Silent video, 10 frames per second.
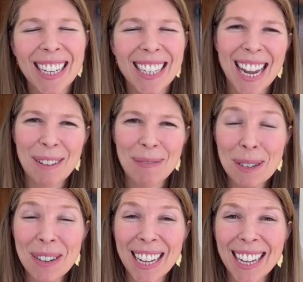Is I have
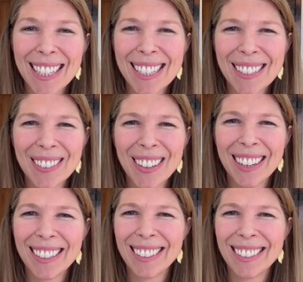two kids who
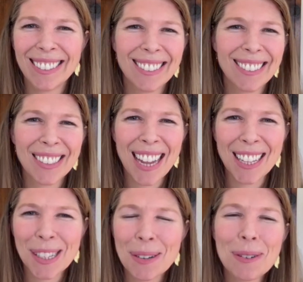are
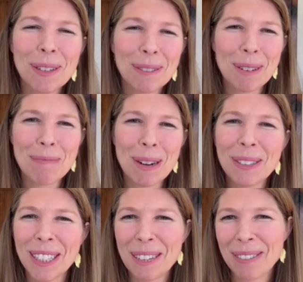at school remotely,